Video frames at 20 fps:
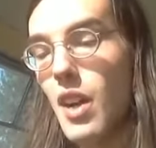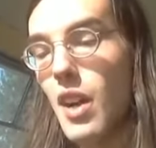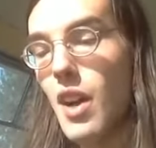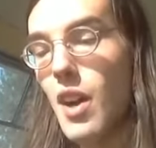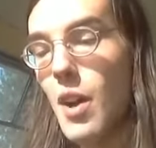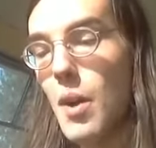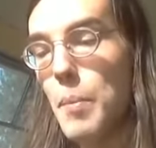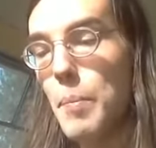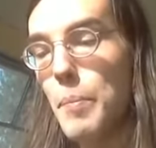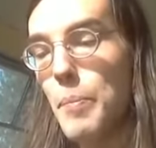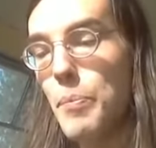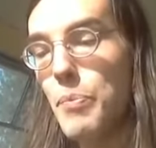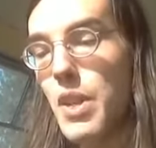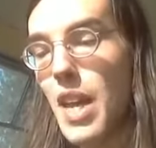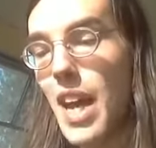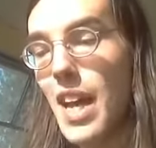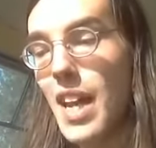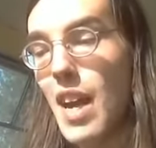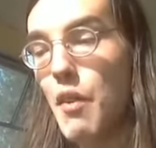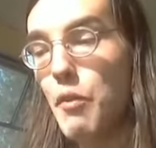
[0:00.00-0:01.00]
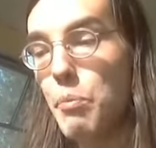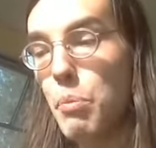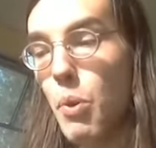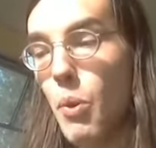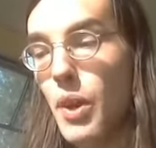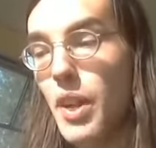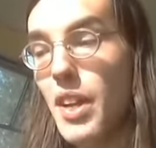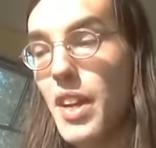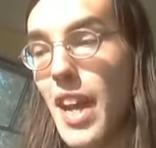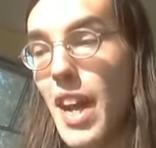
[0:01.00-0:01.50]
And I've
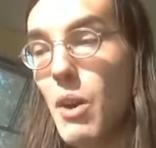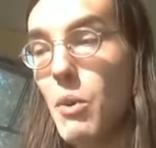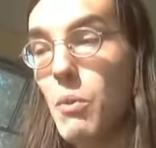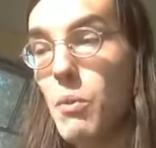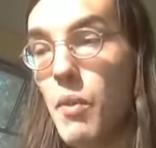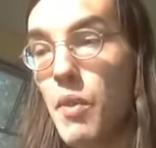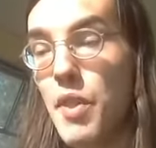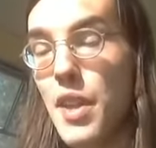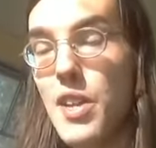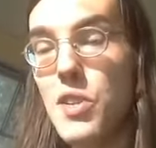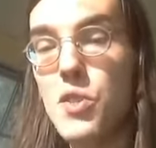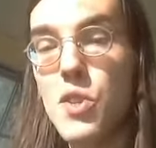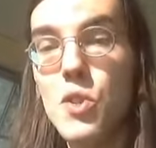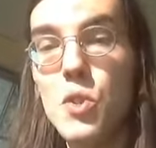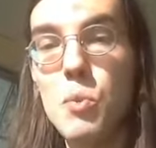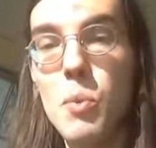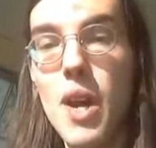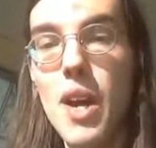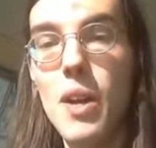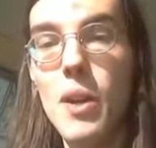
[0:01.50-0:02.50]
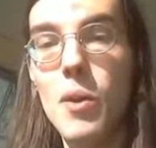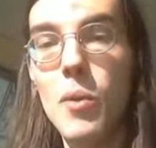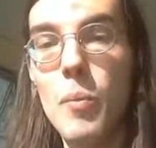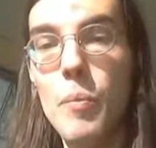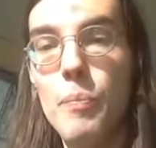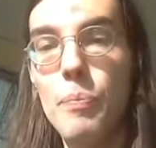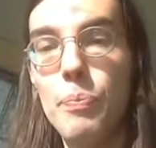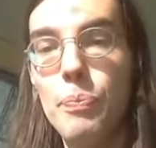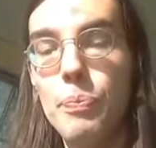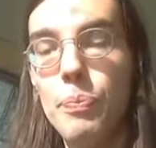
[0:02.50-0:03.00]
pointed out this as
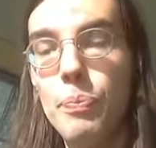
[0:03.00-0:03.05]
well.